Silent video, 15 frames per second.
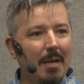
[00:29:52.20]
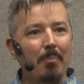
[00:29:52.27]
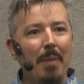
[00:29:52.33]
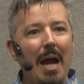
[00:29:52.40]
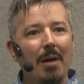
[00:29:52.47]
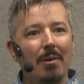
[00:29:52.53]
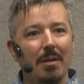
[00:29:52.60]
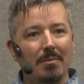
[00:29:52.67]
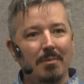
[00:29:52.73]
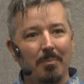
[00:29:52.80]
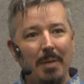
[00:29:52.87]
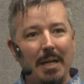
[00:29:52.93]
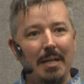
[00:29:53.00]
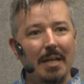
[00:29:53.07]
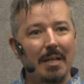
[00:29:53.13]
parrot
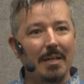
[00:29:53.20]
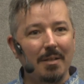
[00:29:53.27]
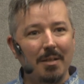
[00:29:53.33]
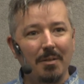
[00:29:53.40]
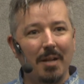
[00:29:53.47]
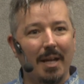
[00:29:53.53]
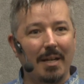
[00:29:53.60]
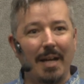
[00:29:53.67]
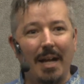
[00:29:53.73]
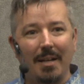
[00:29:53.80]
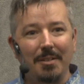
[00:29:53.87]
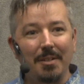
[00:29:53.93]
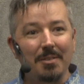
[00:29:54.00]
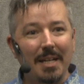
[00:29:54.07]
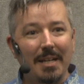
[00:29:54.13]
repeating, like,
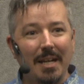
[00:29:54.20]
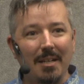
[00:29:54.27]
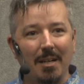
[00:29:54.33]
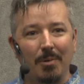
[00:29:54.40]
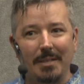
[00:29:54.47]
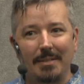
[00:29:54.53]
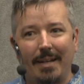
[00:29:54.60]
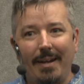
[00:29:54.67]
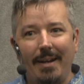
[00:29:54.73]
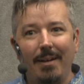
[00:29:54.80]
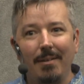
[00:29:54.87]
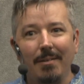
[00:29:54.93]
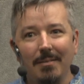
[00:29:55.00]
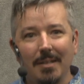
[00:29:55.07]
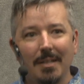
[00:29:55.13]
you say hello and it's
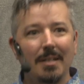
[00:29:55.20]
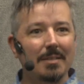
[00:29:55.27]
hello.